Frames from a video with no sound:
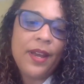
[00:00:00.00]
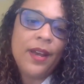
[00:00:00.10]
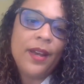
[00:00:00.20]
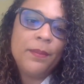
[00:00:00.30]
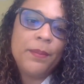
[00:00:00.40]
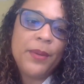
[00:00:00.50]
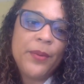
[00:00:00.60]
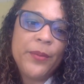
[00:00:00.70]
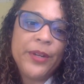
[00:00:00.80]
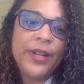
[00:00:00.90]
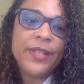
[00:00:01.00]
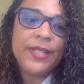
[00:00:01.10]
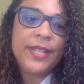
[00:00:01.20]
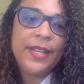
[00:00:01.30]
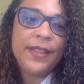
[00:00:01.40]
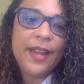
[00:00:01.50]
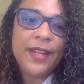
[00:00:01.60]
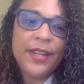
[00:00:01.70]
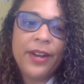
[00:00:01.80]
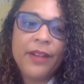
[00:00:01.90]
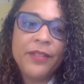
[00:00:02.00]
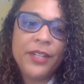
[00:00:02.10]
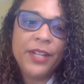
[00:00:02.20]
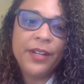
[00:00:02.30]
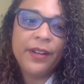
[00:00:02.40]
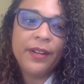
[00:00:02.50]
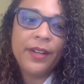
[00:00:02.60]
but when we're not seeing that year after year,